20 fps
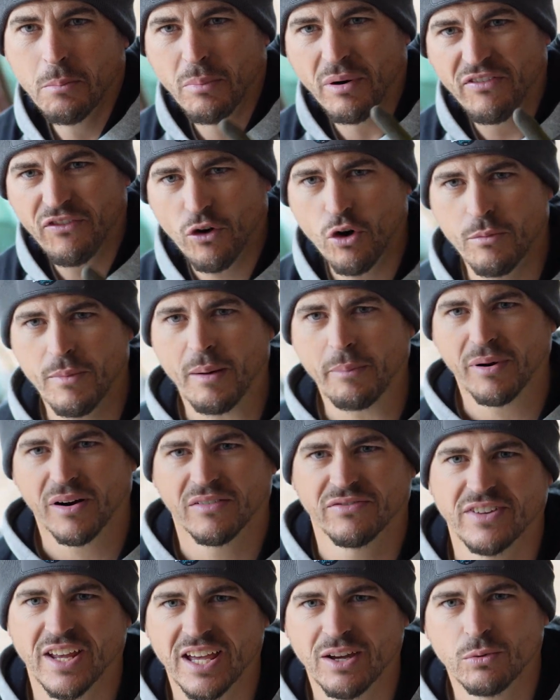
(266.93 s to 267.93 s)
before my
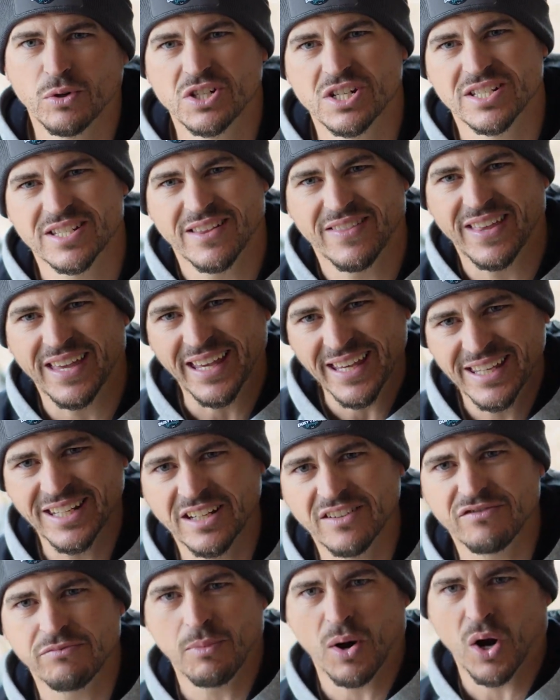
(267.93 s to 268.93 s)
birthday, which is at the end of